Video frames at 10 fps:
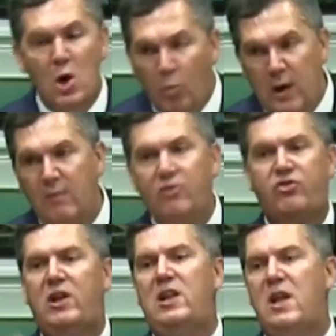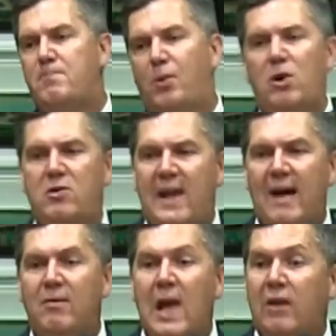whatever city they burn
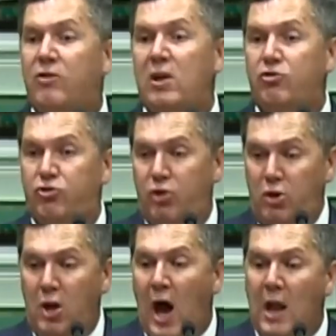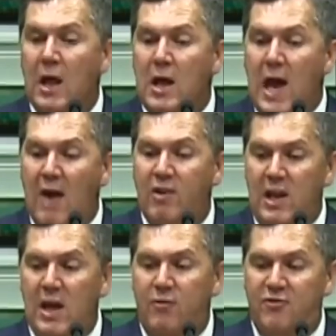down next, it should not have an
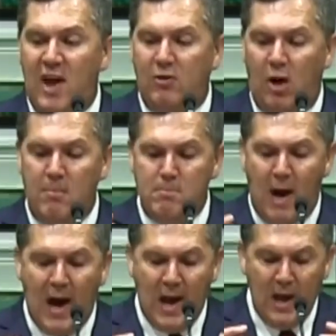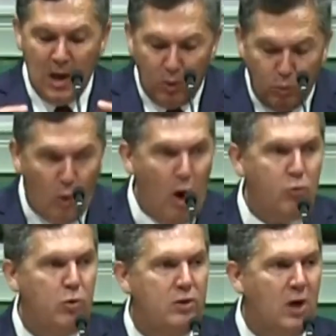effect on my
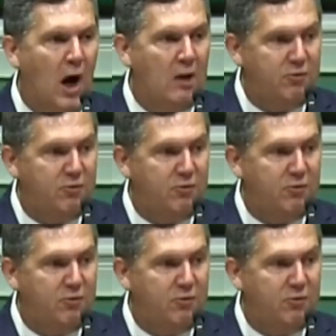walk with God.